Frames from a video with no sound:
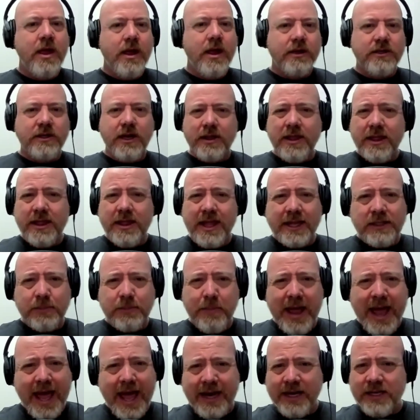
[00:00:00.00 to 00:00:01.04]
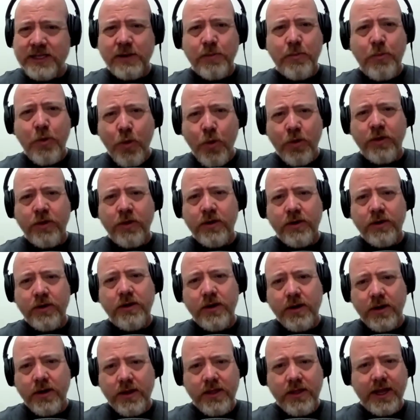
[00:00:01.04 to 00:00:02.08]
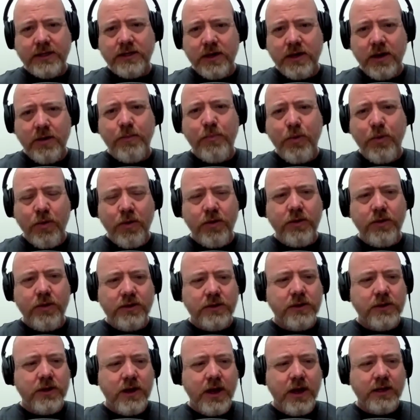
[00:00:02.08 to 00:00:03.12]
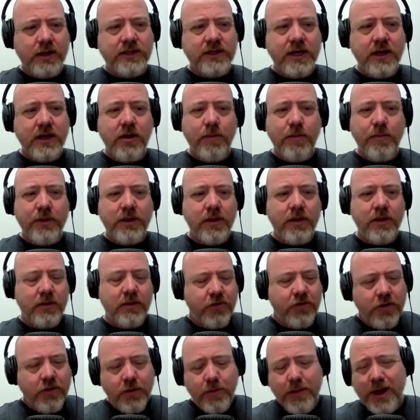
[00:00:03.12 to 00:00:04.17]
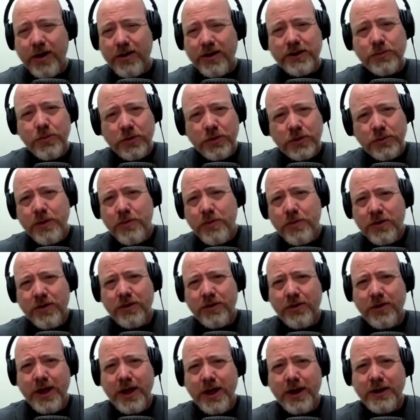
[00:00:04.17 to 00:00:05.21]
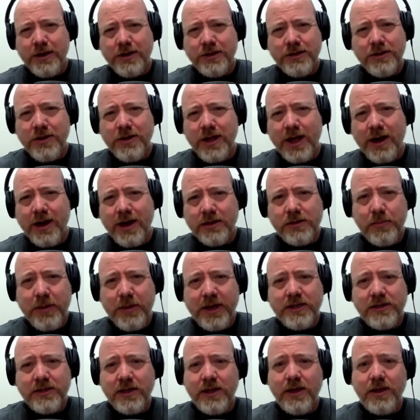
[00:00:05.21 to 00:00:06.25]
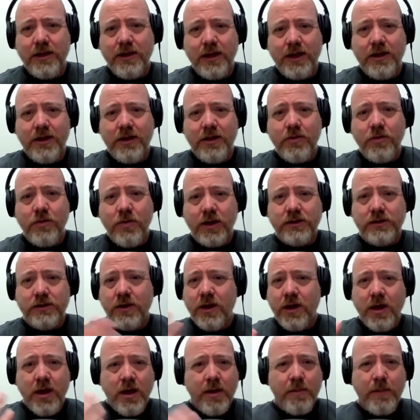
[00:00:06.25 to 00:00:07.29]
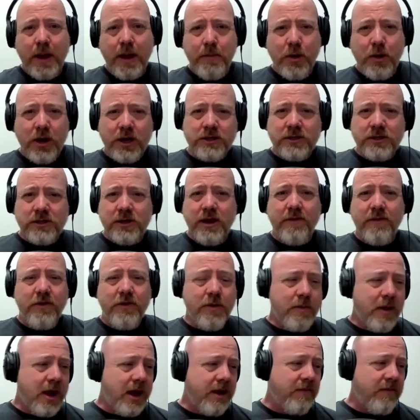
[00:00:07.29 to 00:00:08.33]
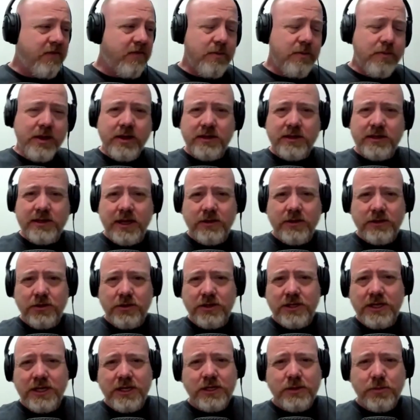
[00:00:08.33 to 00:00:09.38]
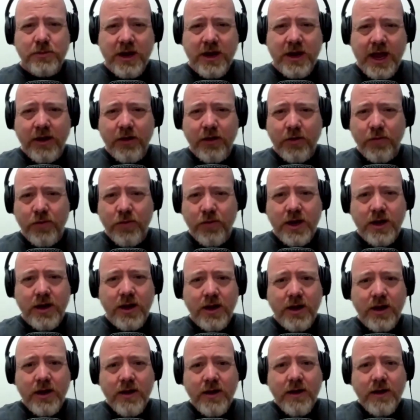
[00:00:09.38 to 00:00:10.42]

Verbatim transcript: it's not that that's bad it's important that's an important uh, skill but the truth of the matter is most people can learn how to do that it's basically like you as my boss if you're my vp of sales you teach me how to read